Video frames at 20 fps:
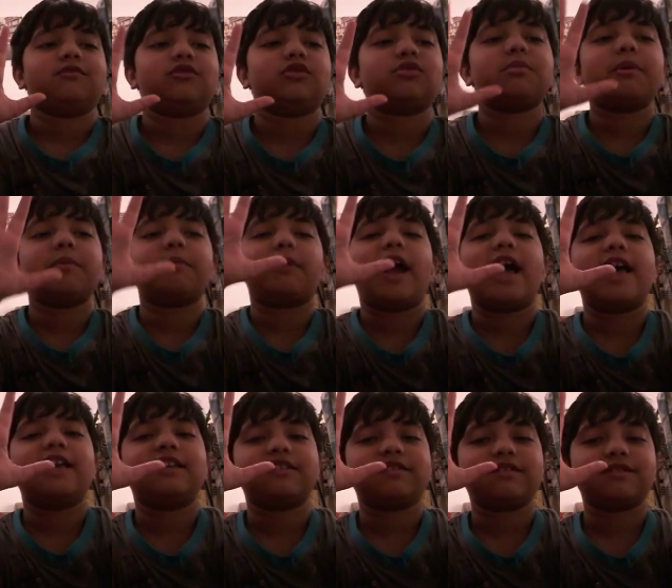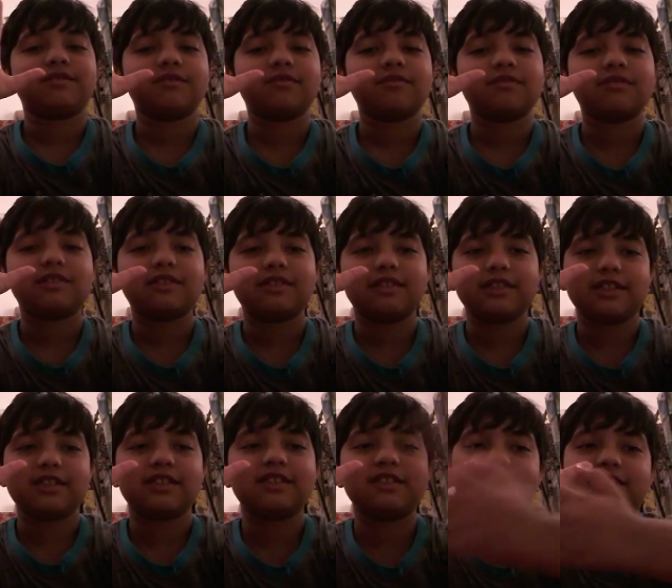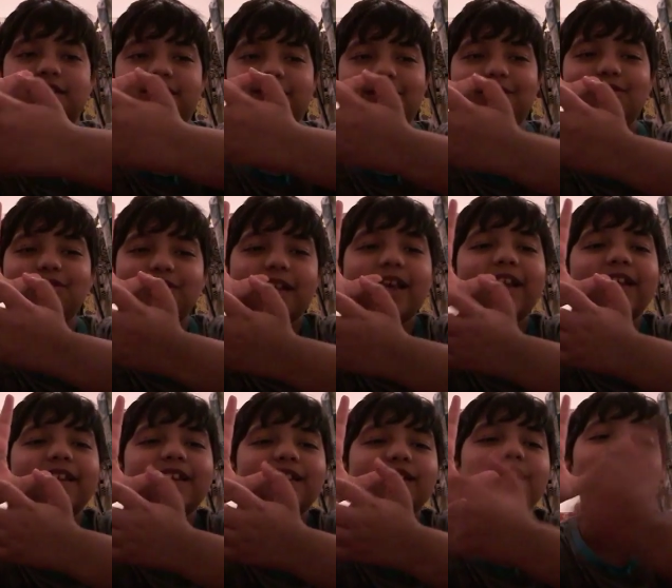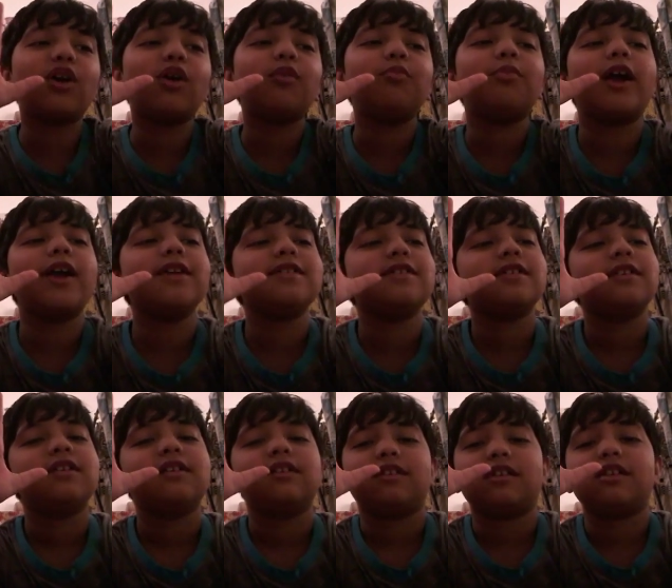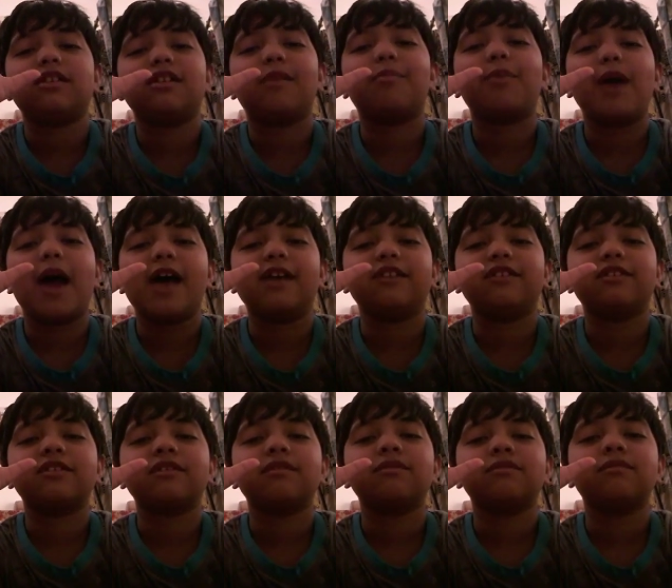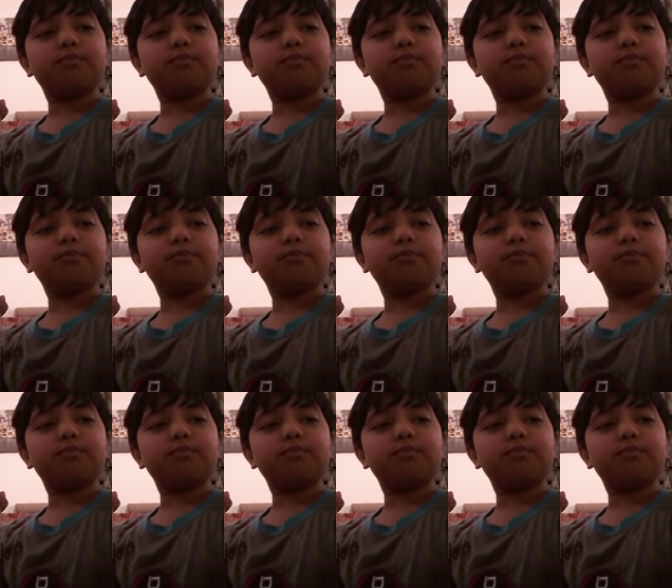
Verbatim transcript: Look my prize. This is you saying this is no prize? This is a prize.